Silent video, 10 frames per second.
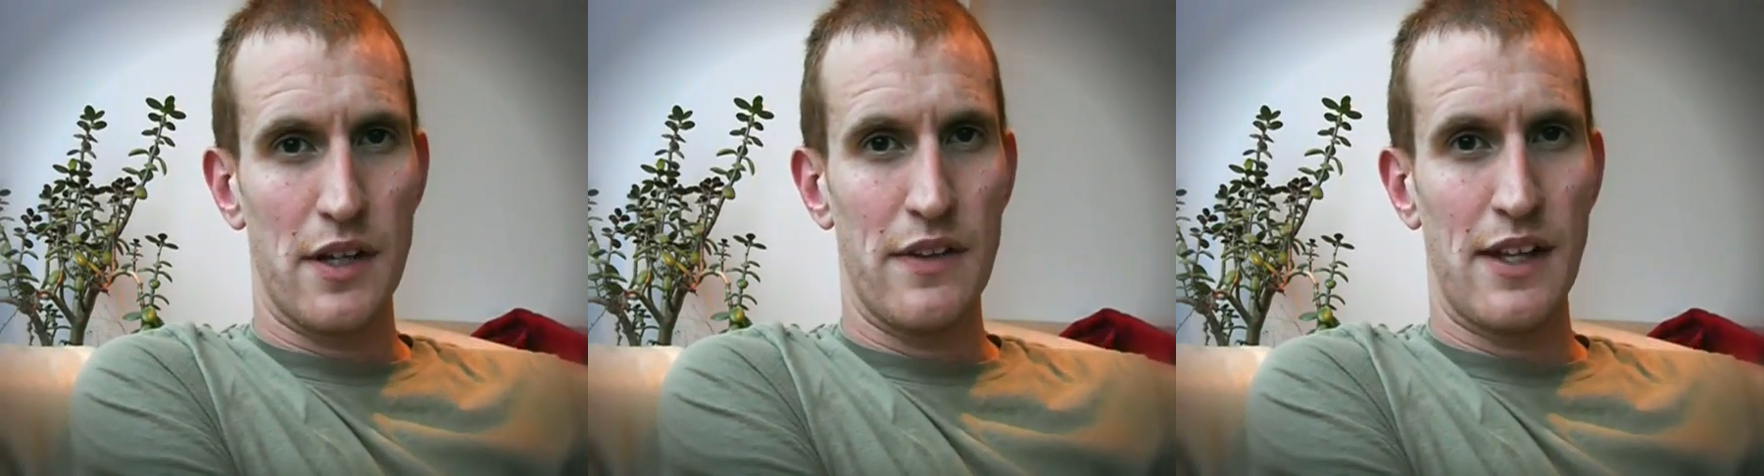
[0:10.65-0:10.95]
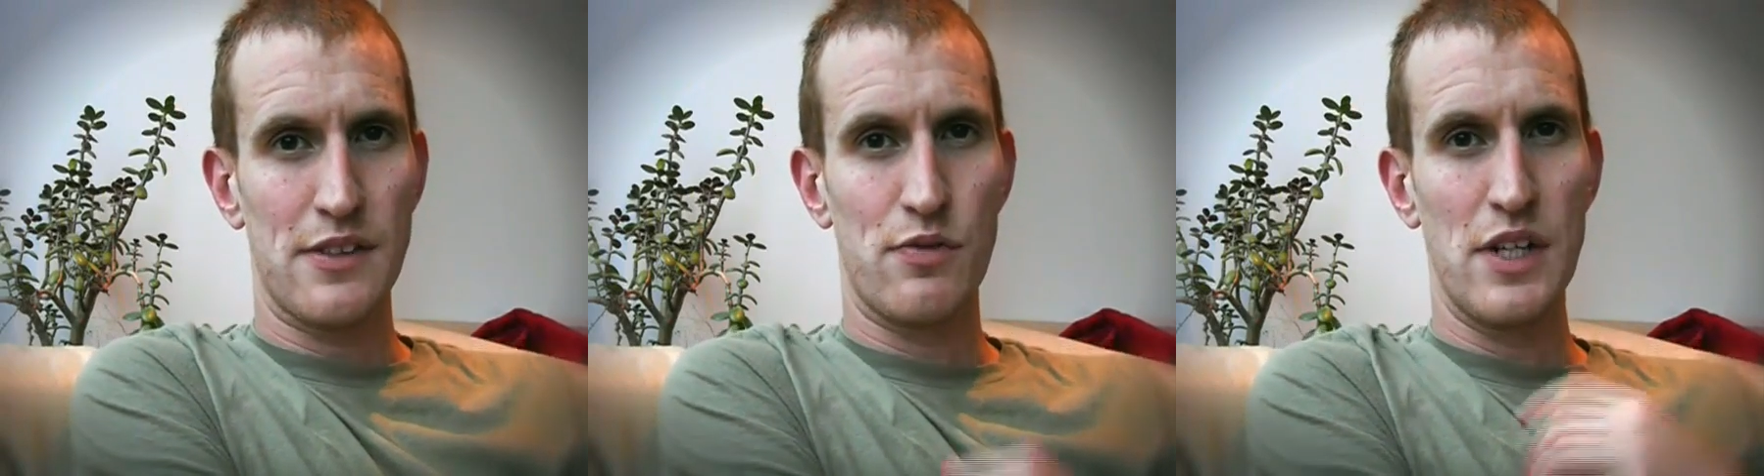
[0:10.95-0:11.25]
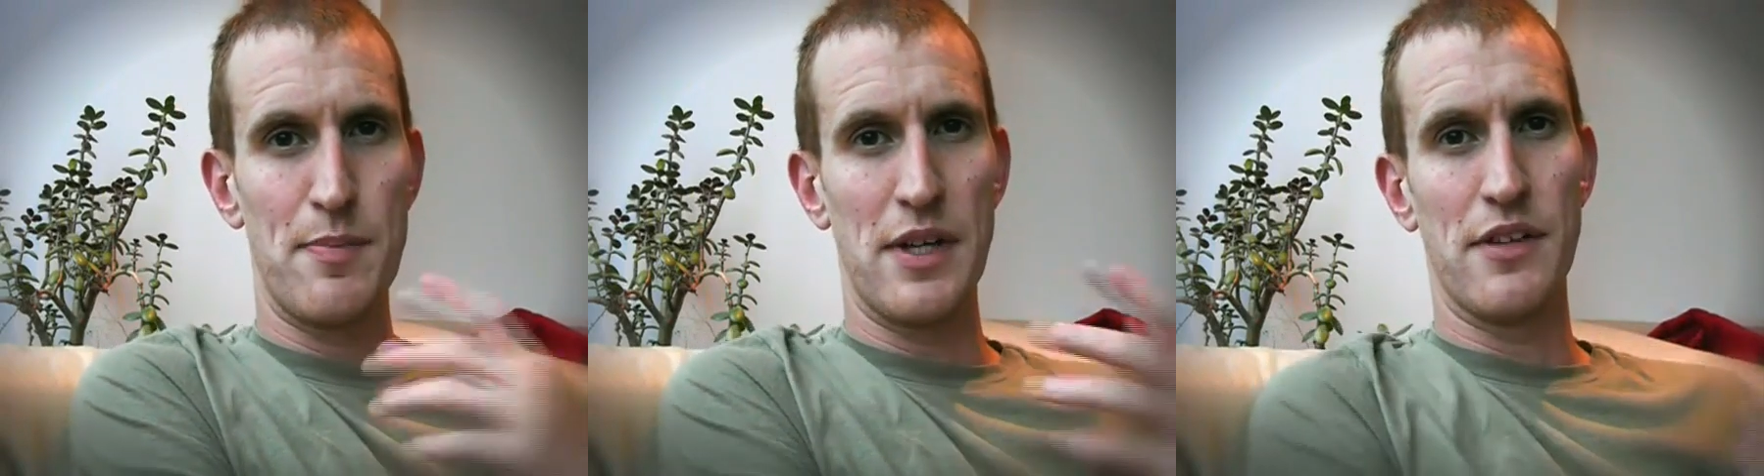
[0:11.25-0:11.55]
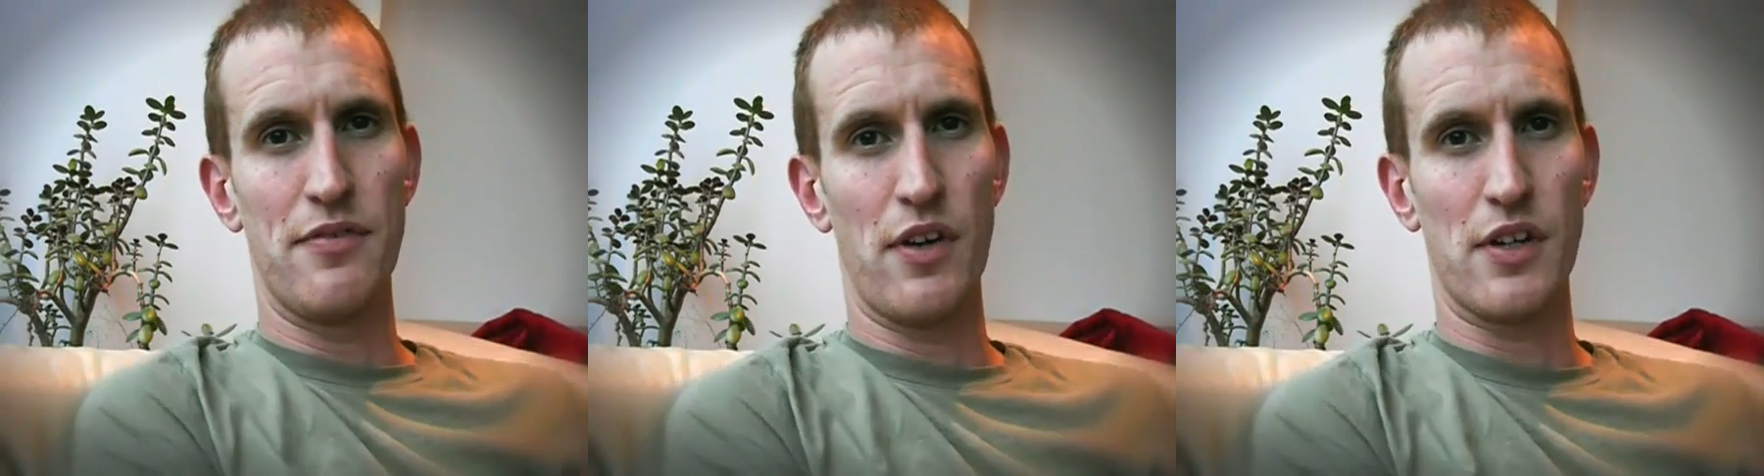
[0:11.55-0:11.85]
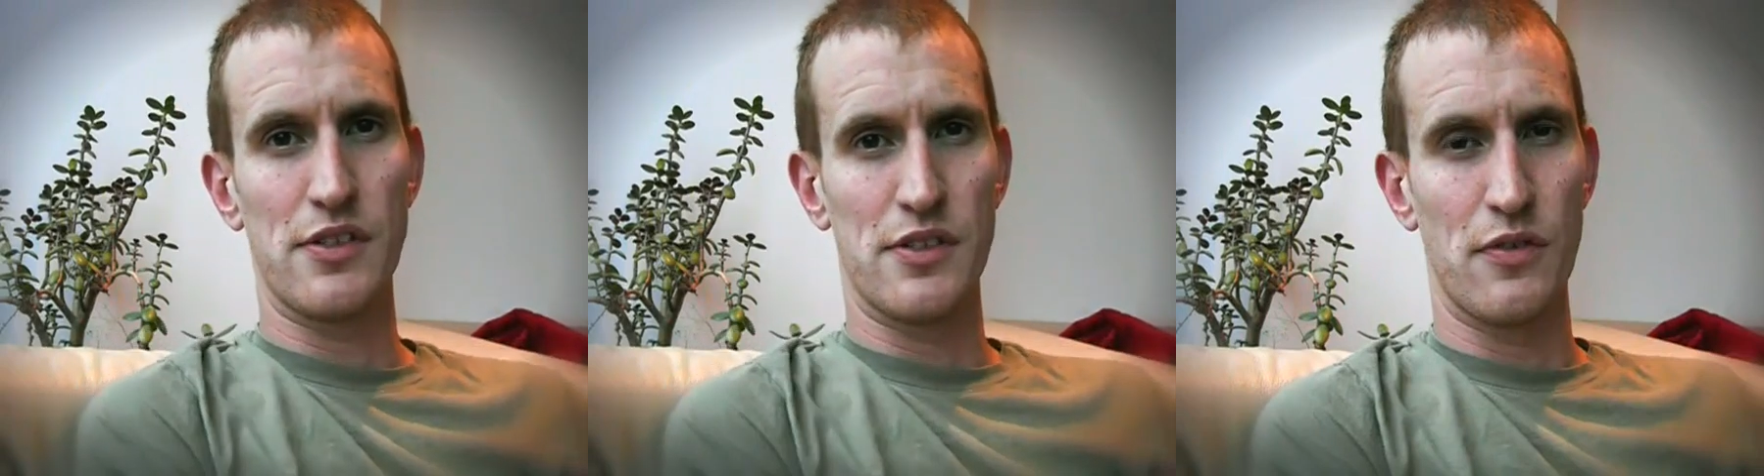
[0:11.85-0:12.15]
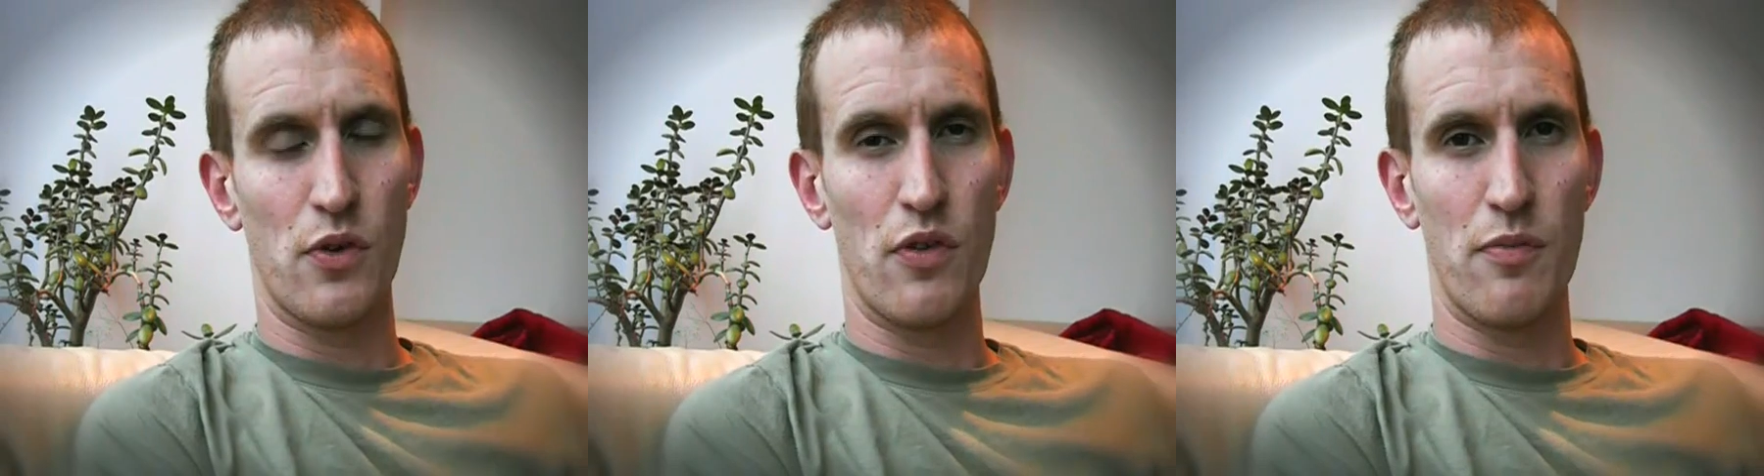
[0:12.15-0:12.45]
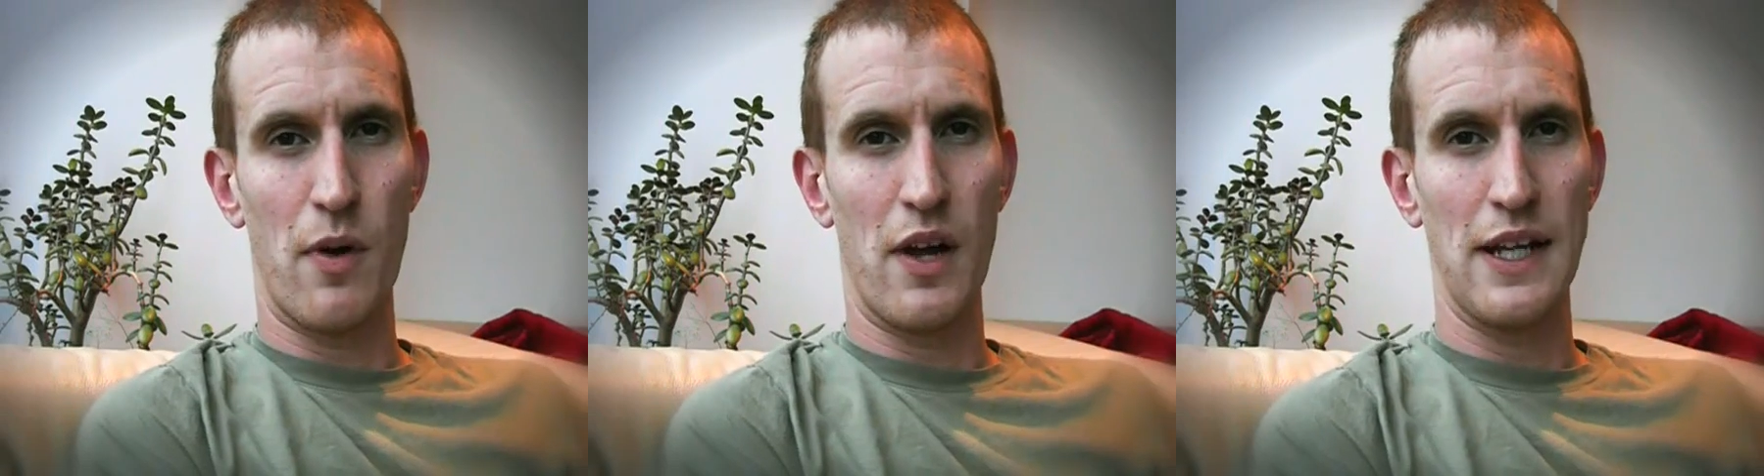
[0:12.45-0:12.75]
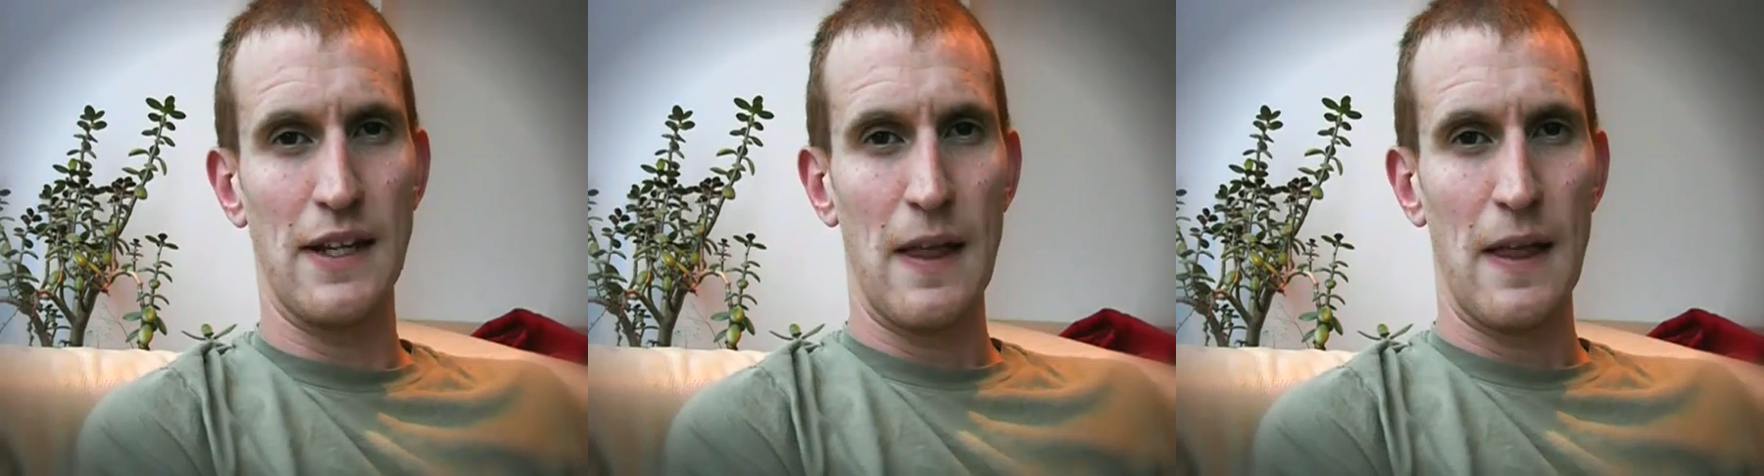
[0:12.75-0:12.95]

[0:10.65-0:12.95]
and that's really been the focus of all of my